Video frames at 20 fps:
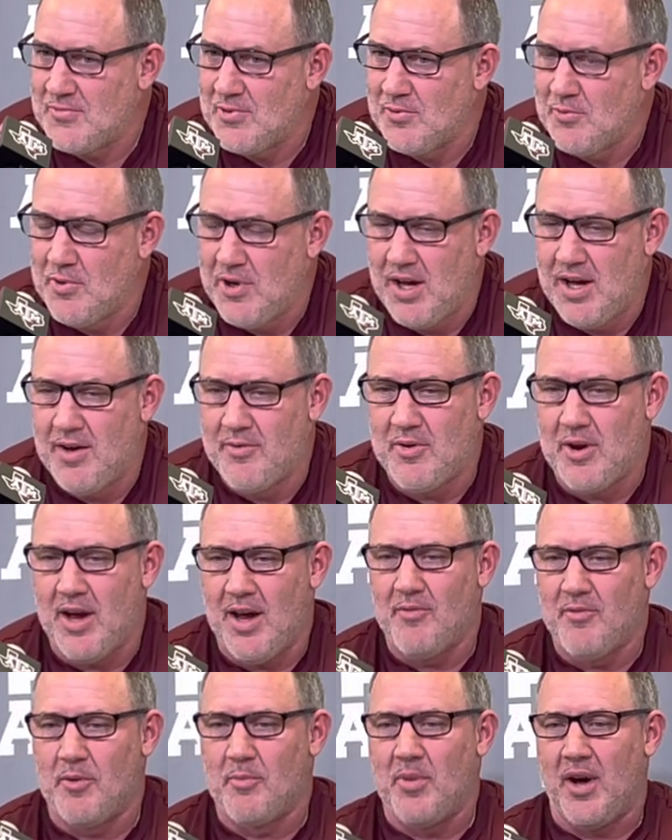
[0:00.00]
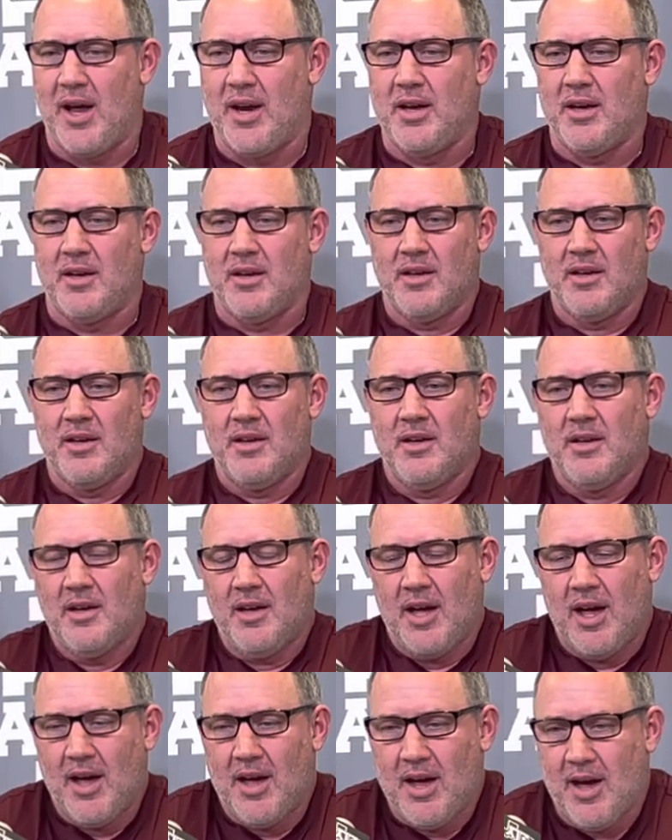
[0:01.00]
Well, everybody
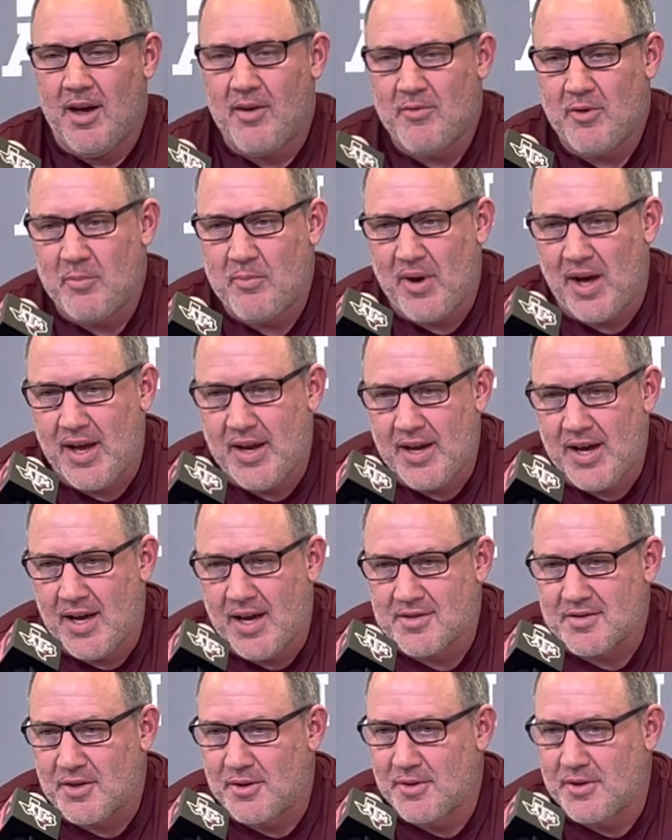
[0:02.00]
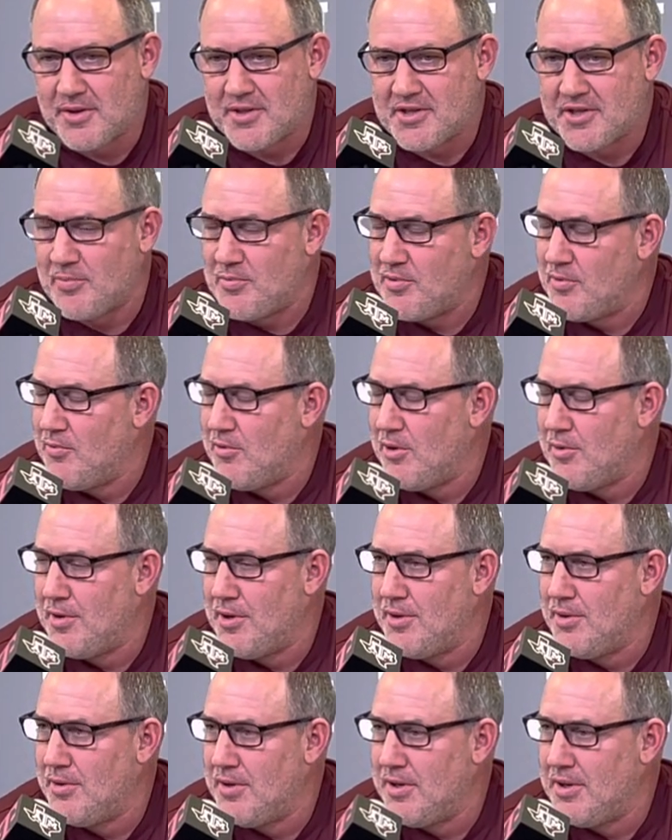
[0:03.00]
has ownership in what we're
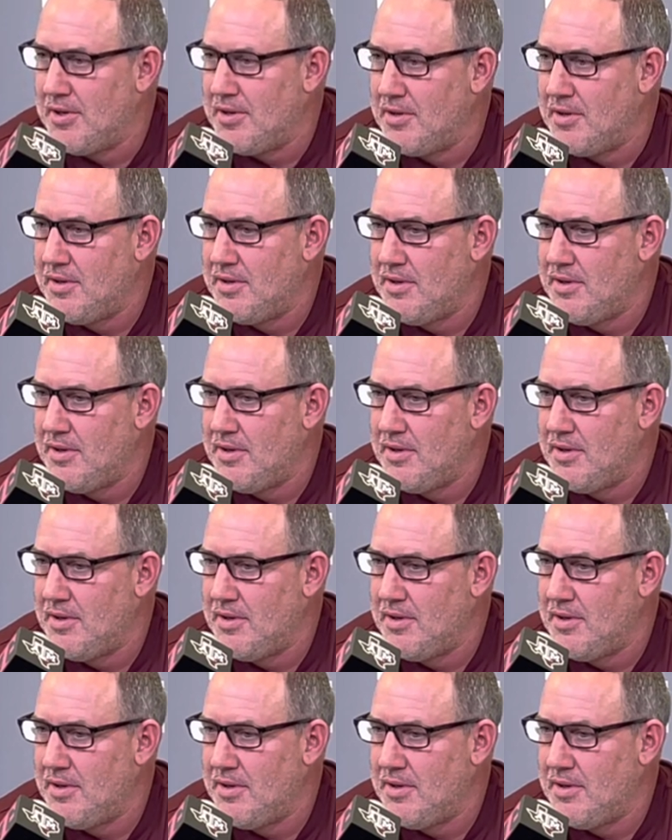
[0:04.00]
doing.